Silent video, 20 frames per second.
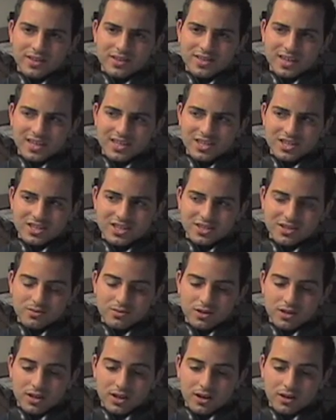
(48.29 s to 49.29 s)
Is I just,
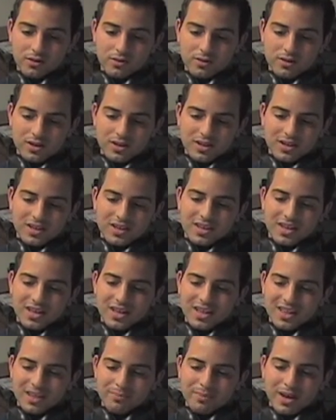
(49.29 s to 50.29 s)

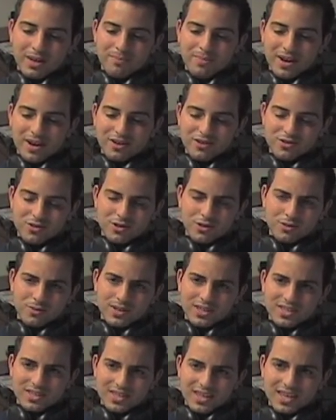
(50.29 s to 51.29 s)
my parents would
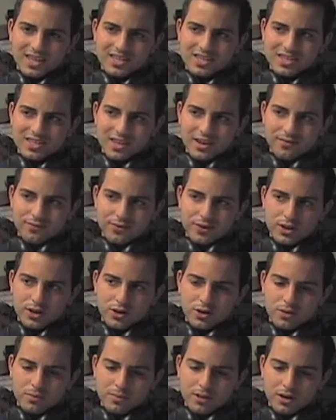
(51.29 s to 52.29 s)
always say stuff,
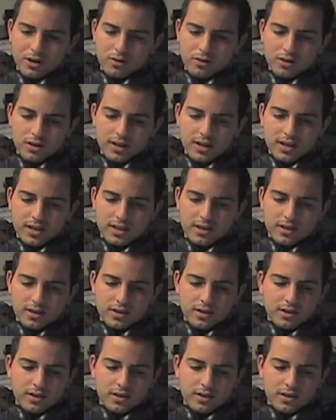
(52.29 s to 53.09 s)
about like